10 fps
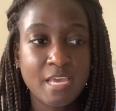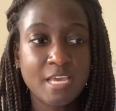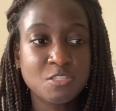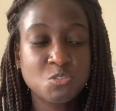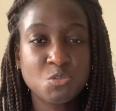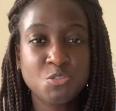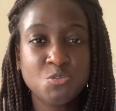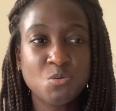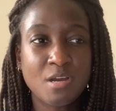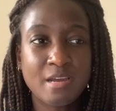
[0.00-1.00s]
and so
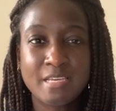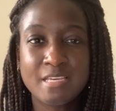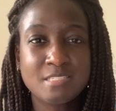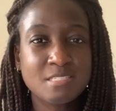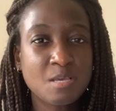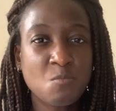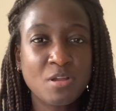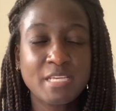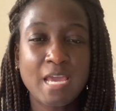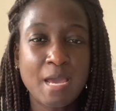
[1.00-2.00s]
you are, I guess,
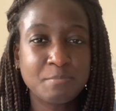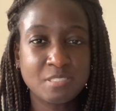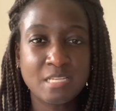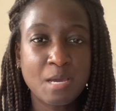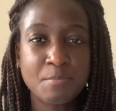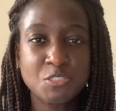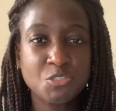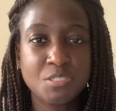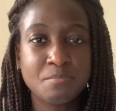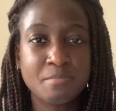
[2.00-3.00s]
somewhat capped in how much you
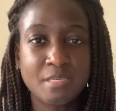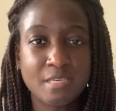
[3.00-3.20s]
can make